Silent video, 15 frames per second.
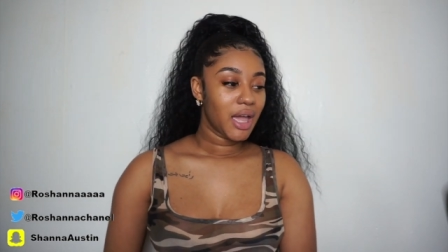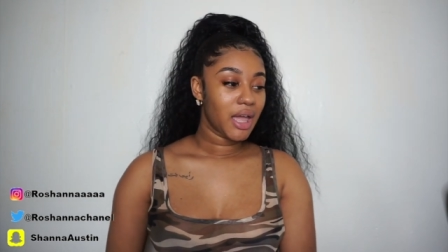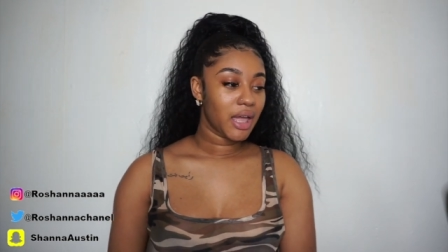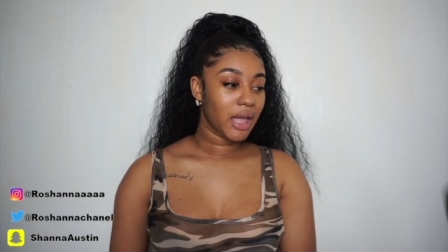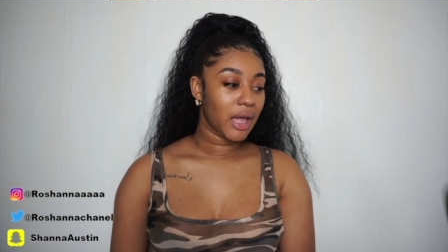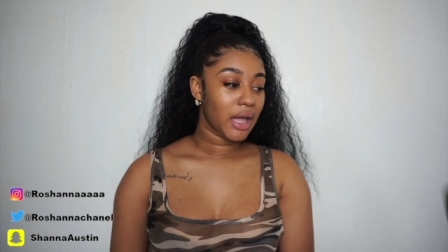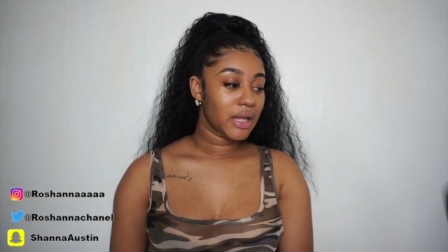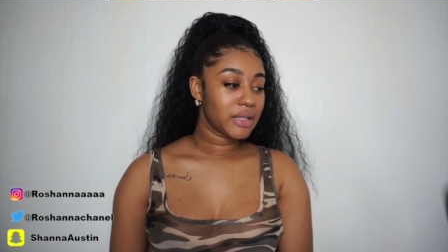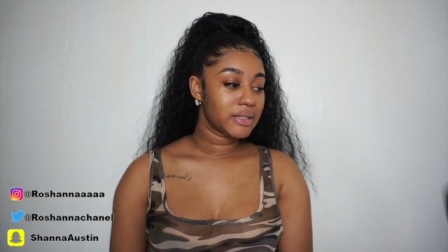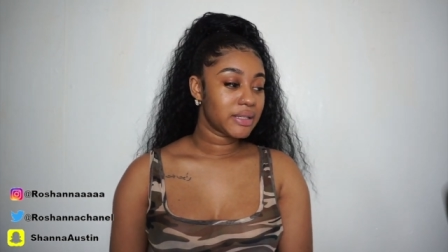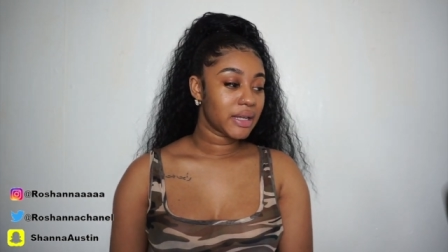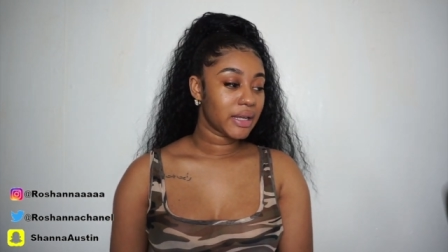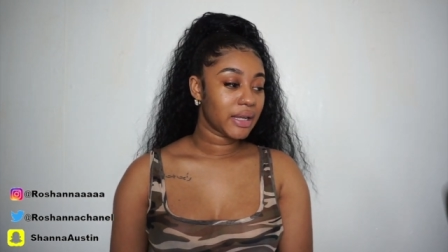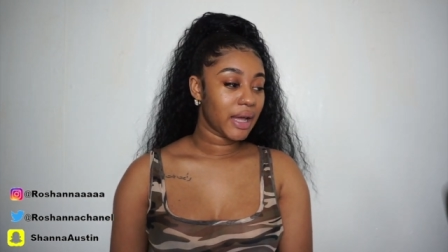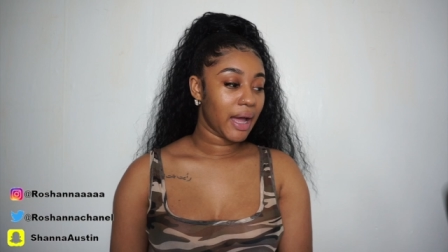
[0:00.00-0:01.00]
and
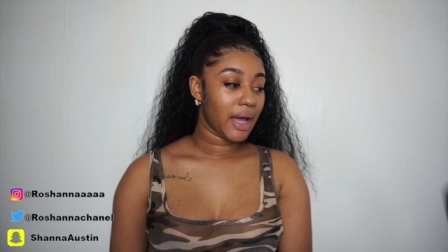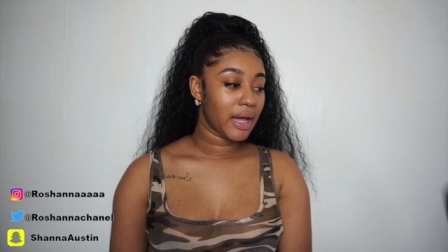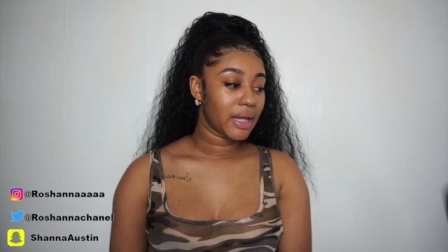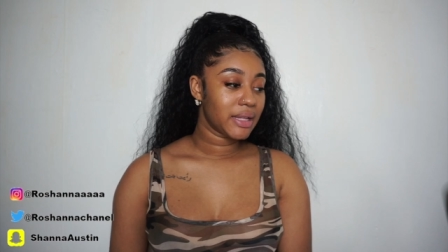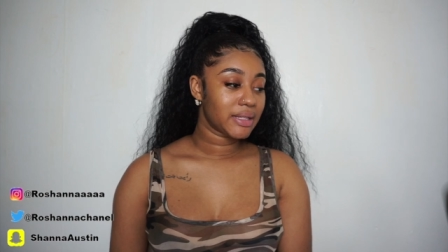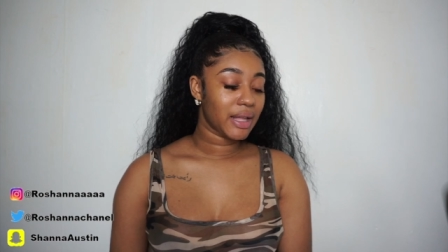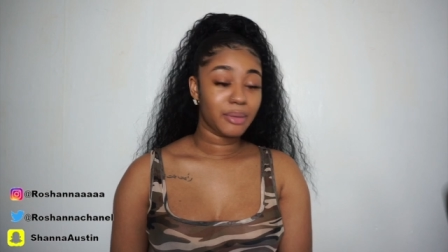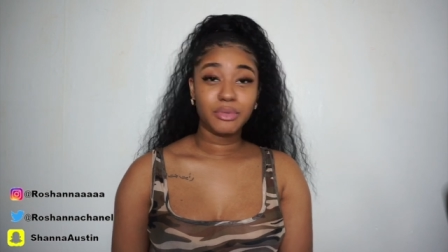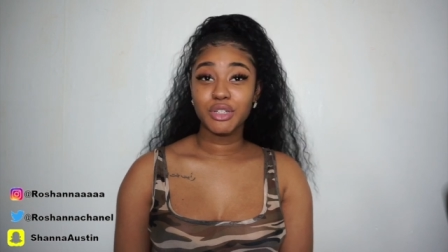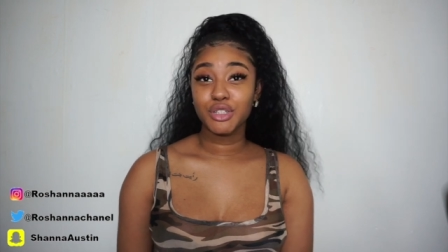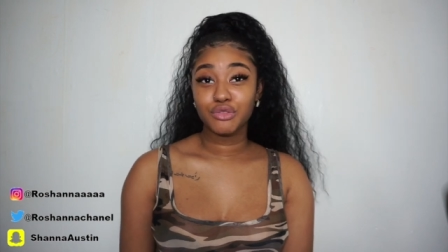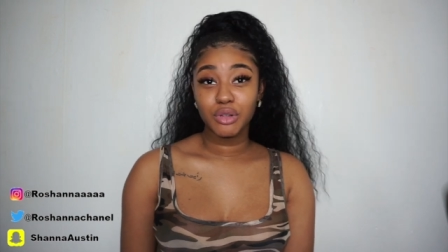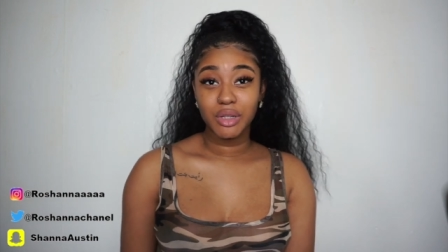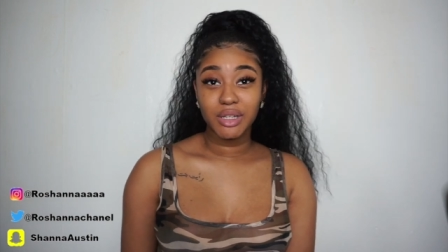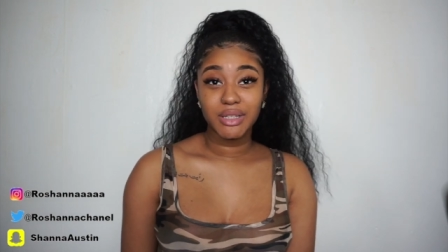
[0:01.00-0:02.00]
guys i'm
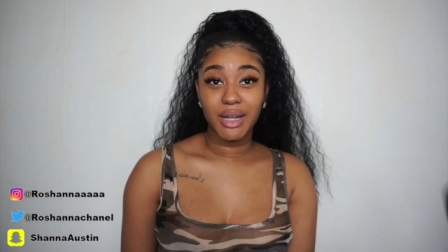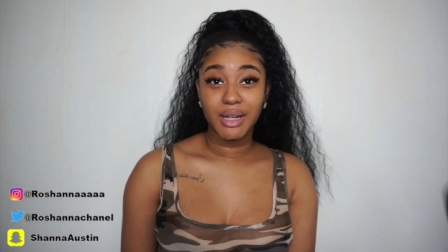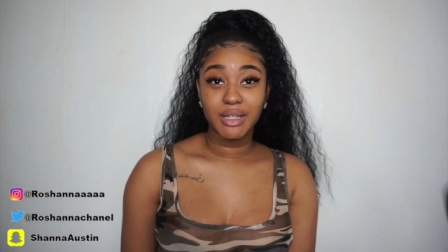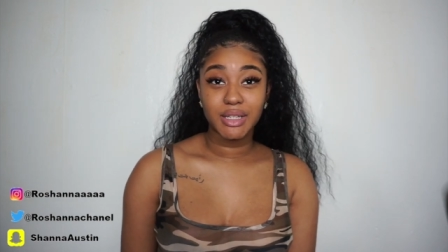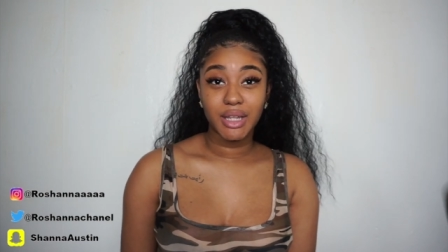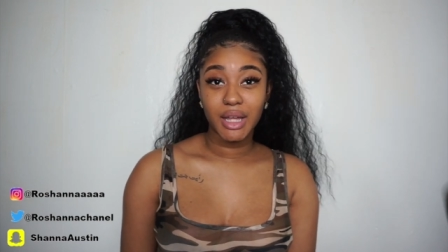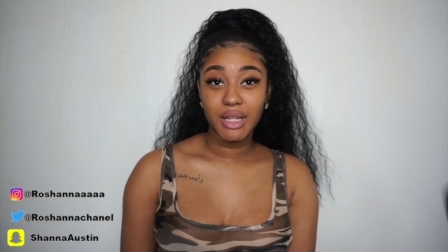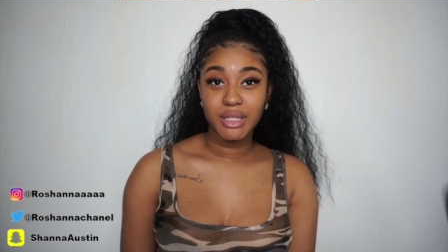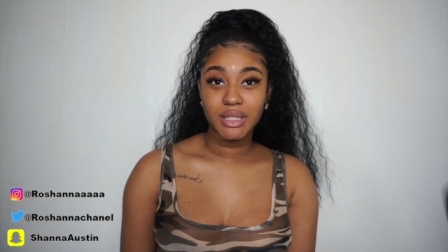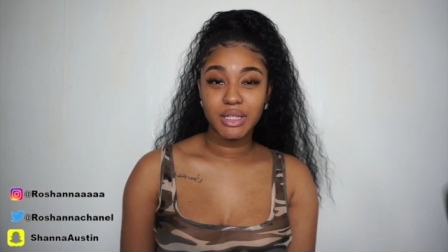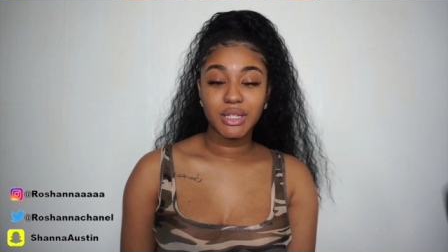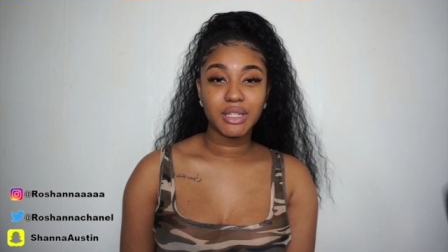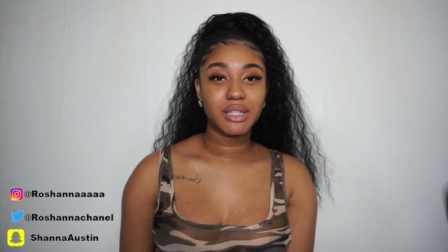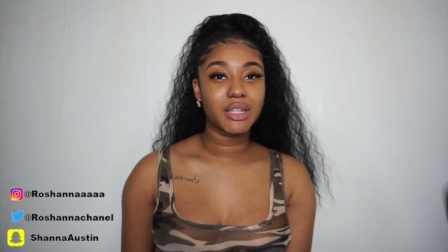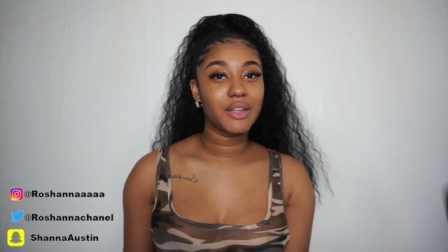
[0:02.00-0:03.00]
just really excited to get into
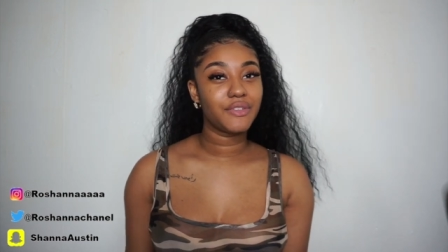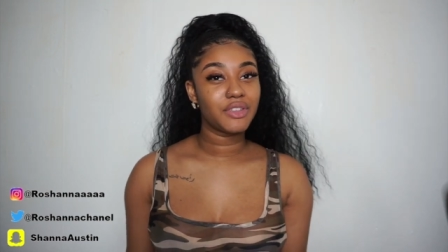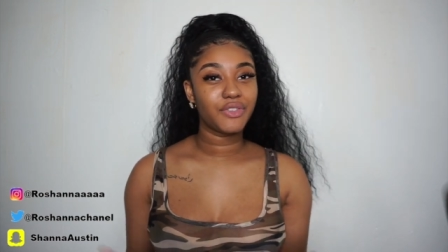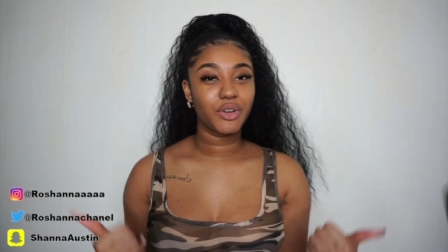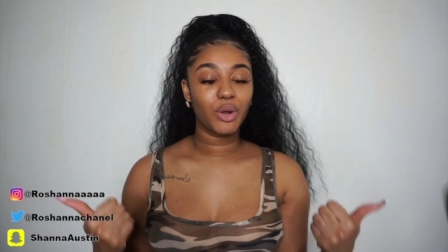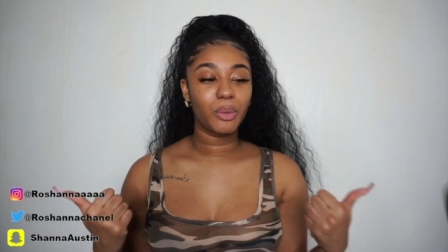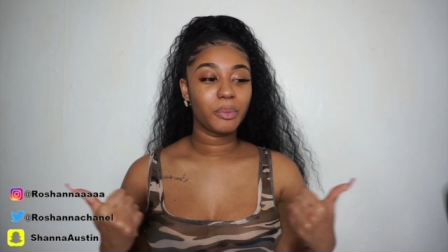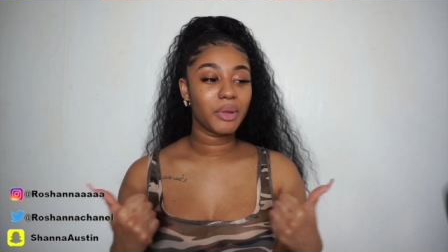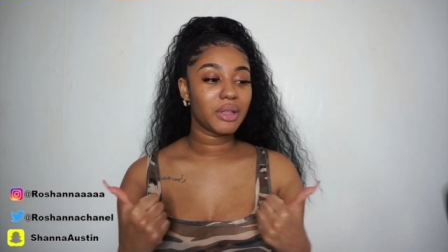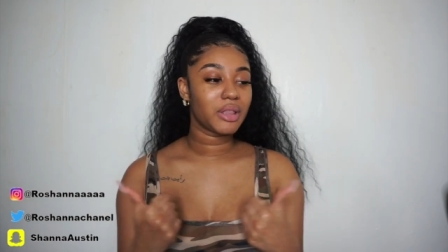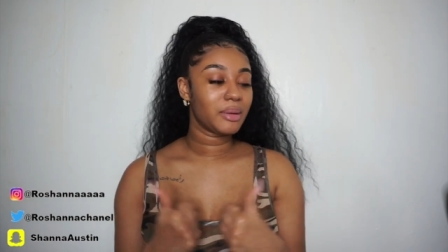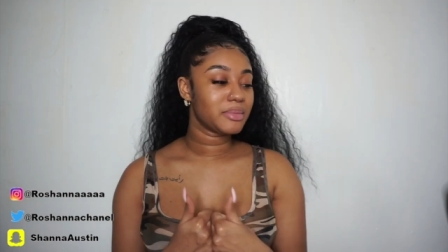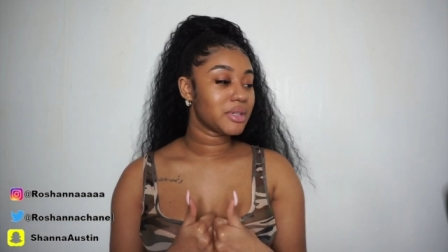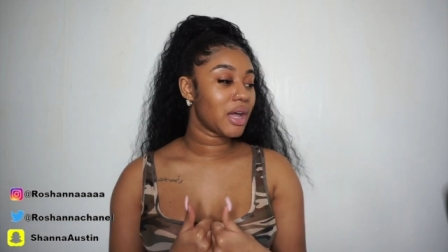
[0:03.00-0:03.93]
this give this video a big thumbs